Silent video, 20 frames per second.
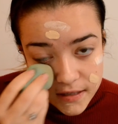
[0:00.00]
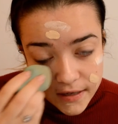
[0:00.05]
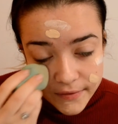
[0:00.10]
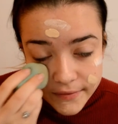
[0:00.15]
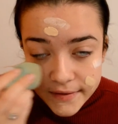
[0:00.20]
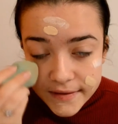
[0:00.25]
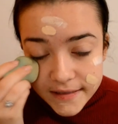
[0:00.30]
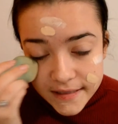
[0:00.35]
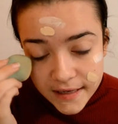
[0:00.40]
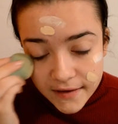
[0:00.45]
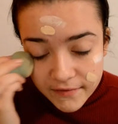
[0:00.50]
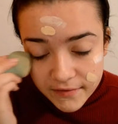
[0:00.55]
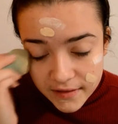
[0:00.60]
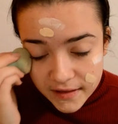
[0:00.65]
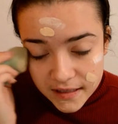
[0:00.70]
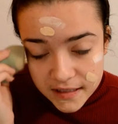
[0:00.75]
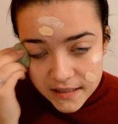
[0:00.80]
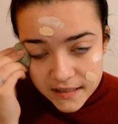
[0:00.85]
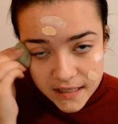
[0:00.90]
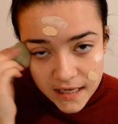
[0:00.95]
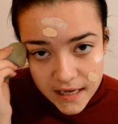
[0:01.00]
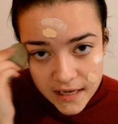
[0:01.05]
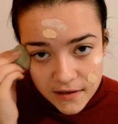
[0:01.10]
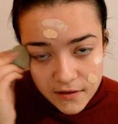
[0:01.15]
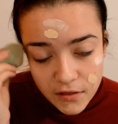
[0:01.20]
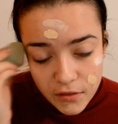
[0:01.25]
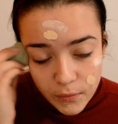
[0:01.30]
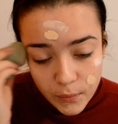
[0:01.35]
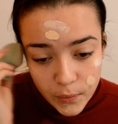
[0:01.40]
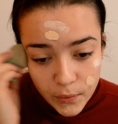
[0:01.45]
I would definitely say
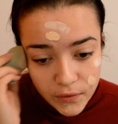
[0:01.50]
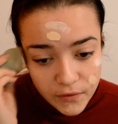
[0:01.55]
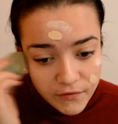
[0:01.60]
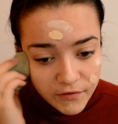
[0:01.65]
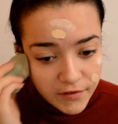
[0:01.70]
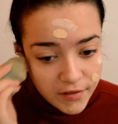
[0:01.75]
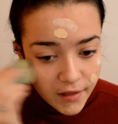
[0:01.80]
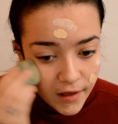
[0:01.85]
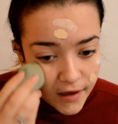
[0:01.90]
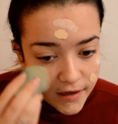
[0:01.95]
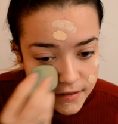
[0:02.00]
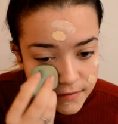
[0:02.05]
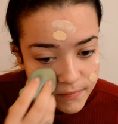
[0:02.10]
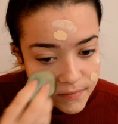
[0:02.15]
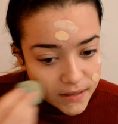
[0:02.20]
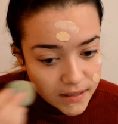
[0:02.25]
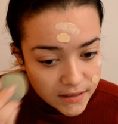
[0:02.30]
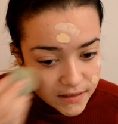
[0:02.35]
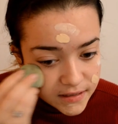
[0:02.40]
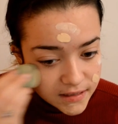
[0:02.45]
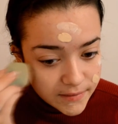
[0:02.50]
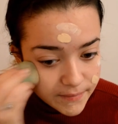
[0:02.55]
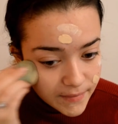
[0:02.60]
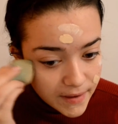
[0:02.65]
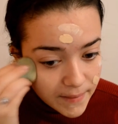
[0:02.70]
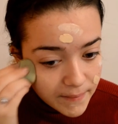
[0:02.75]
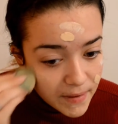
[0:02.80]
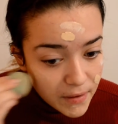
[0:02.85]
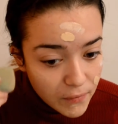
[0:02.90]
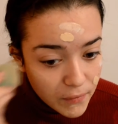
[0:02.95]
Throne of Glass because it
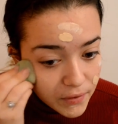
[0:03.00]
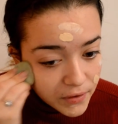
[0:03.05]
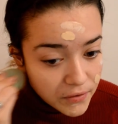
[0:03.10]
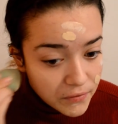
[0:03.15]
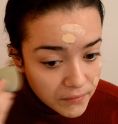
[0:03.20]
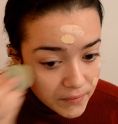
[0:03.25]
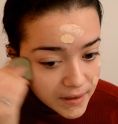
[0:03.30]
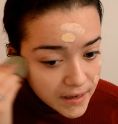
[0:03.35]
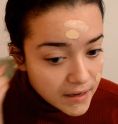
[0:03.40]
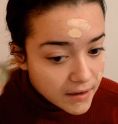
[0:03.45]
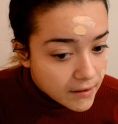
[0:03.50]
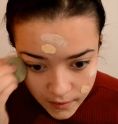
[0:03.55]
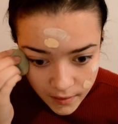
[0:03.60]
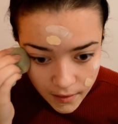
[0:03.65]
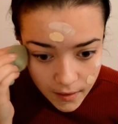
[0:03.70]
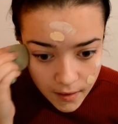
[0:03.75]
made me want to read.